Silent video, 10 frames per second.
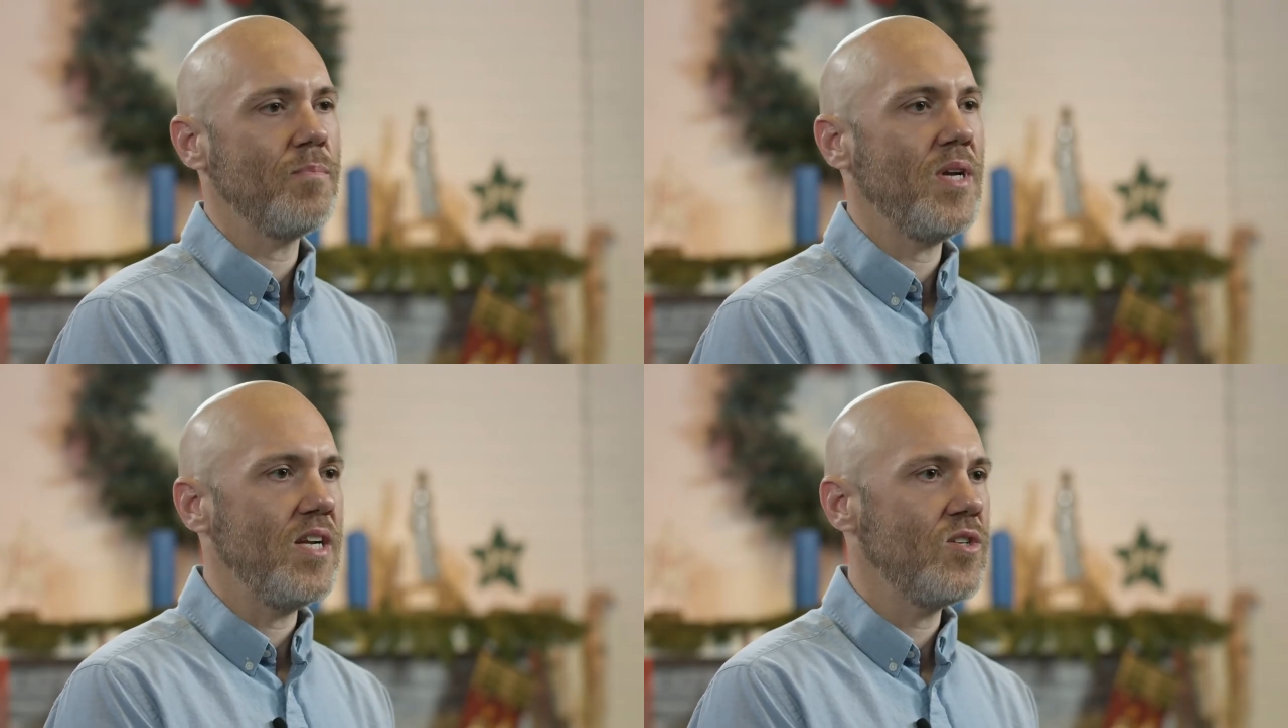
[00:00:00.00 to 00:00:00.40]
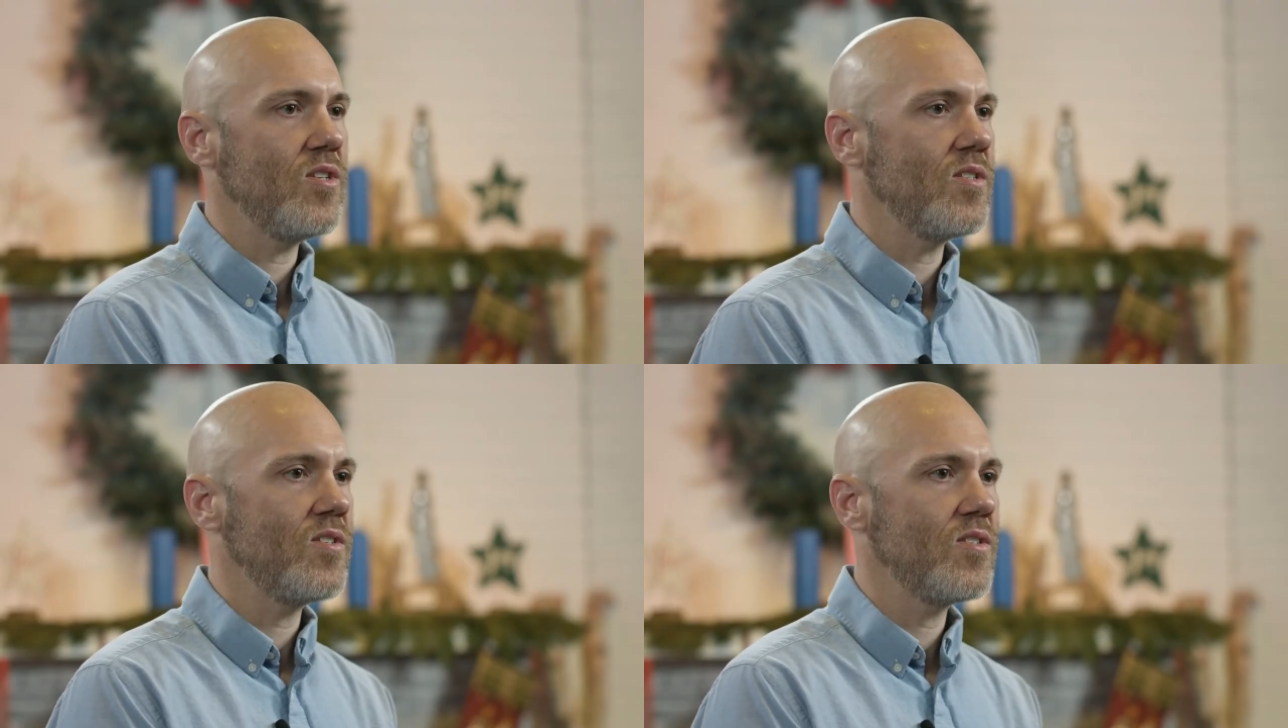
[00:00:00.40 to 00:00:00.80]
and
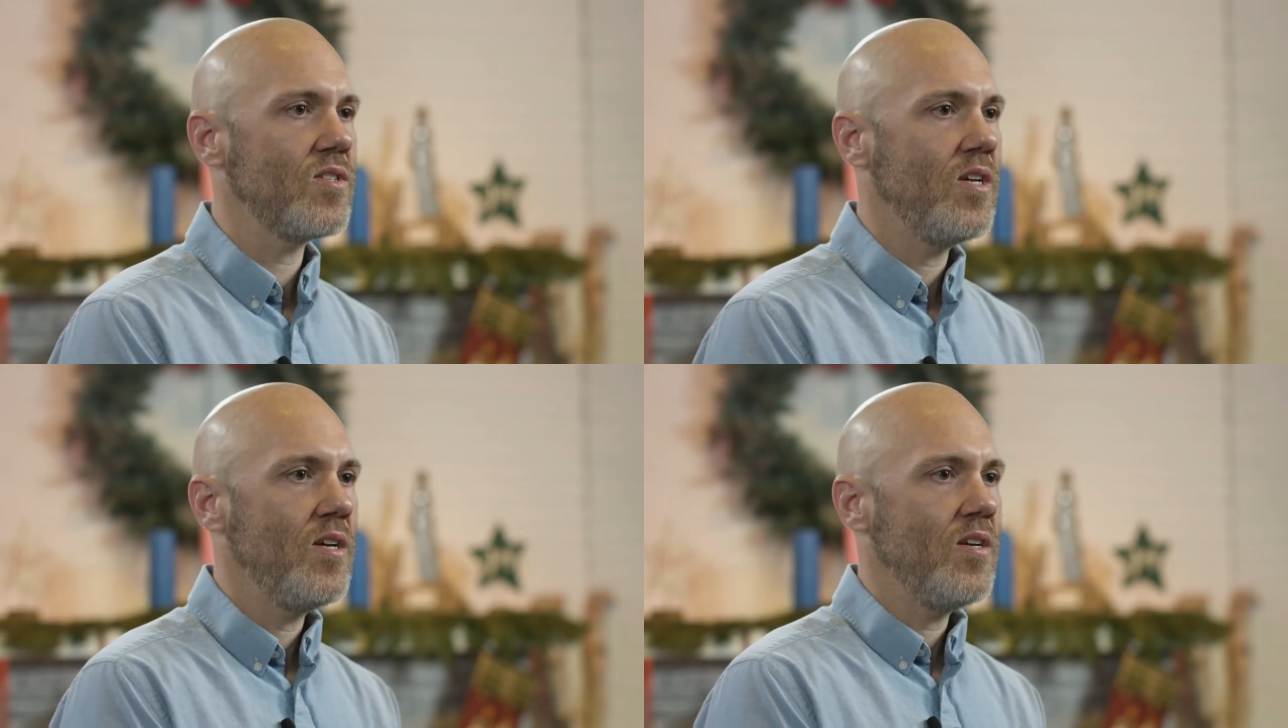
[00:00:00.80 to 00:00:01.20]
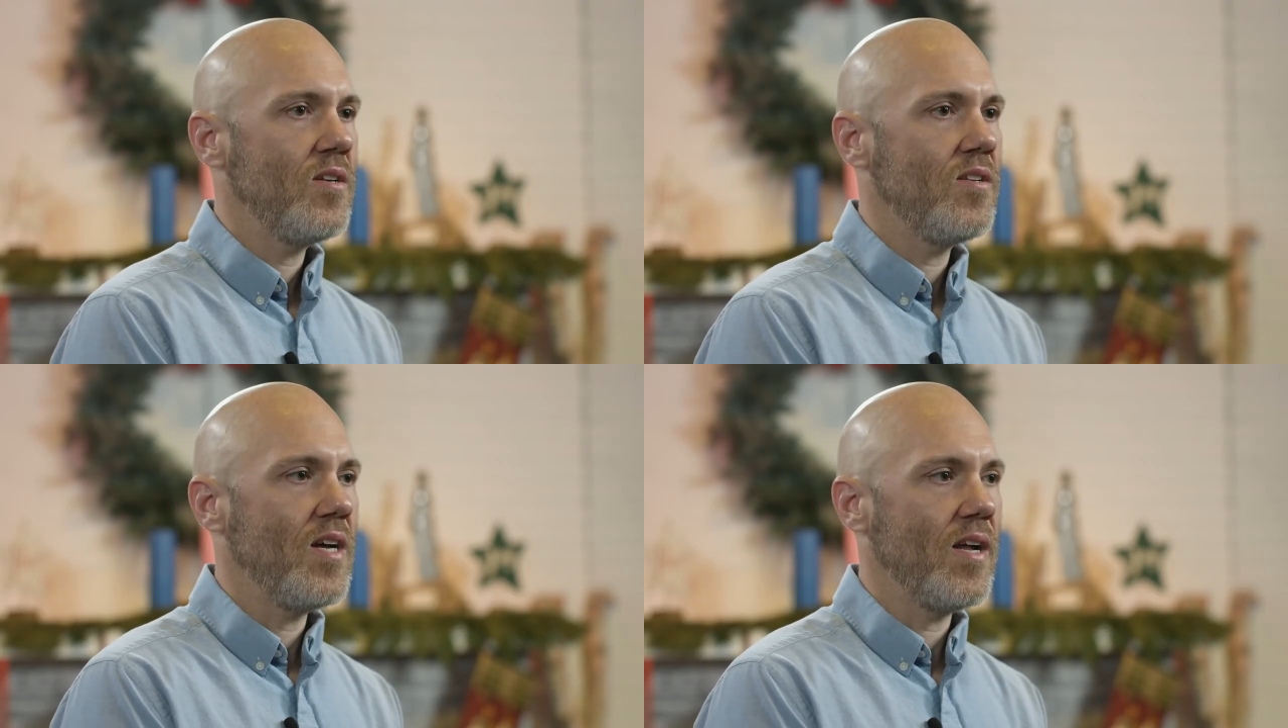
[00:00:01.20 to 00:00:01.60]
patience,
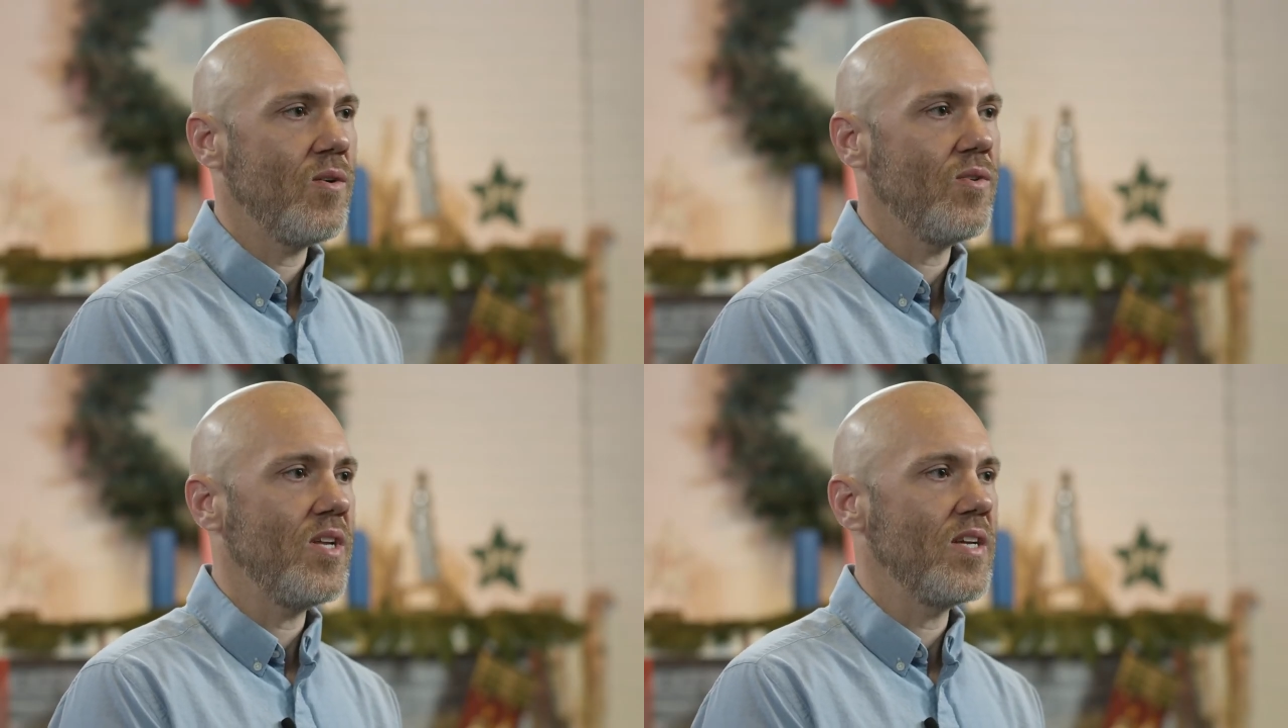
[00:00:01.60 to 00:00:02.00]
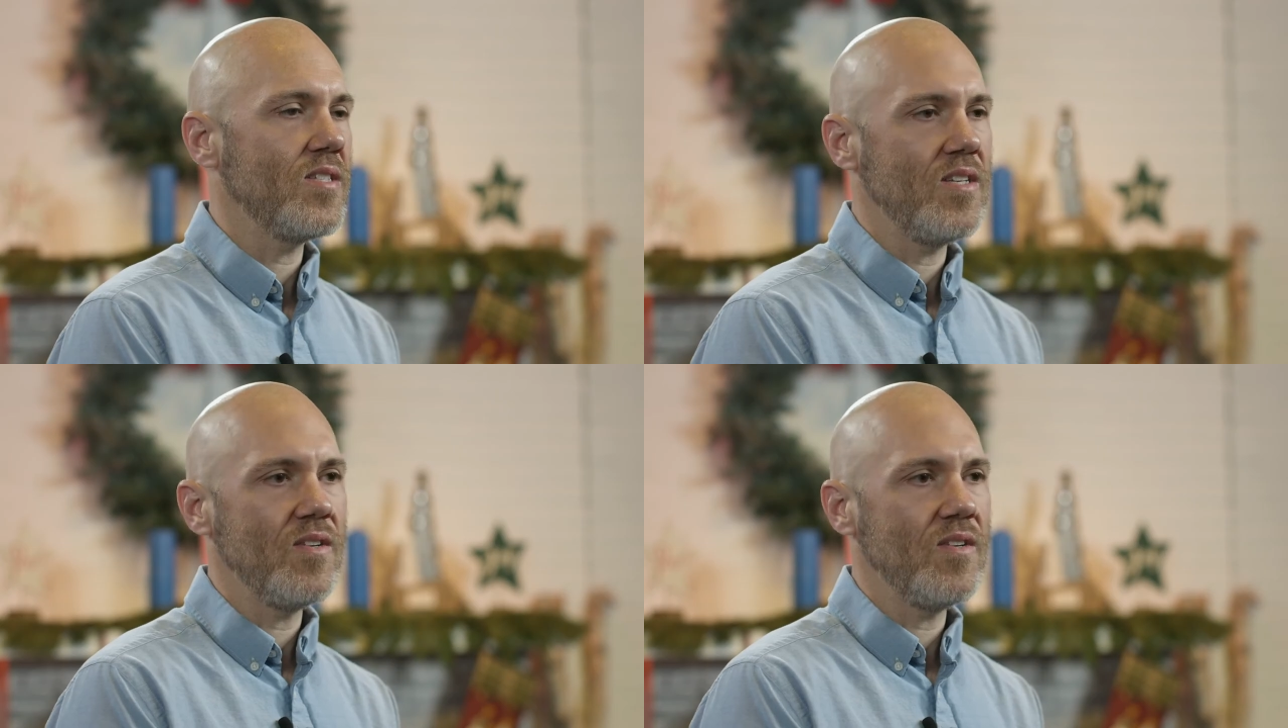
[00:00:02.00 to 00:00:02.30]
not only as